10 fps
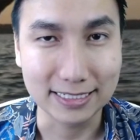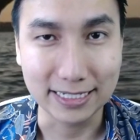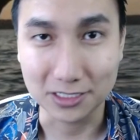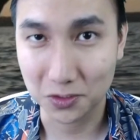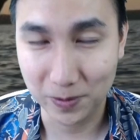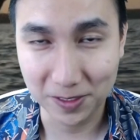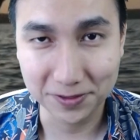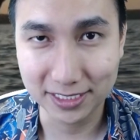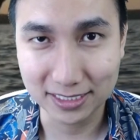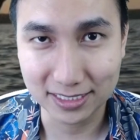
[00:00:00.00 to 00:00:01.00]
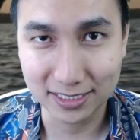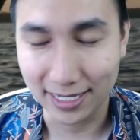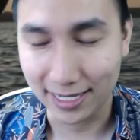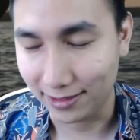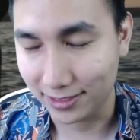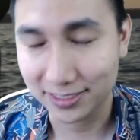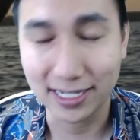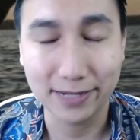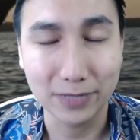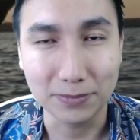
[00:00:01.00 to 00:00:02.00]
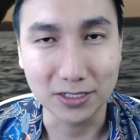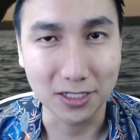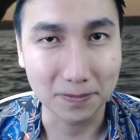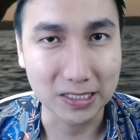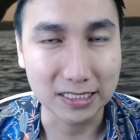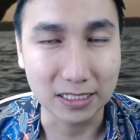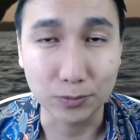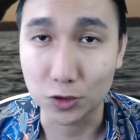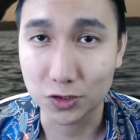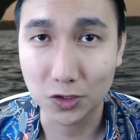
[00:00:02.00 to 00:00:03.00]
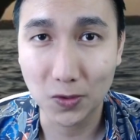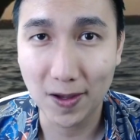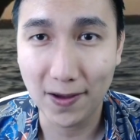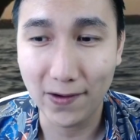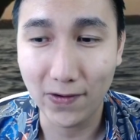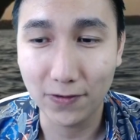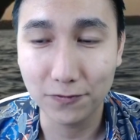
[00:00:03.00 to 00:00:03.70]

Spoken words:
experience, and this time I'm adopting the persona of